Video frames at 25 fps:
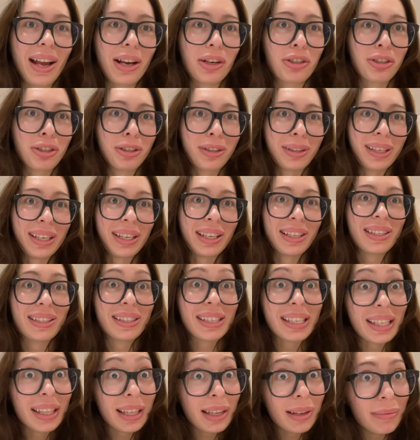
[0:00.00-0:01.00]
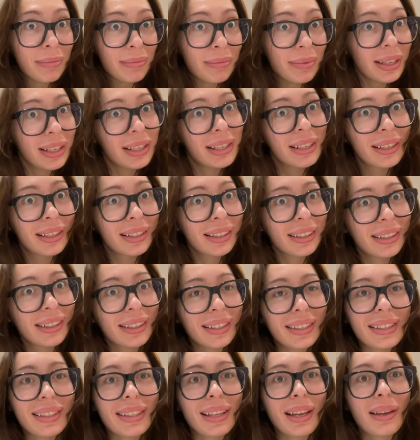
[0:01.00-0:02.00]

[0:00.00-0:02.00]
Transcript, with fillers: actually see them because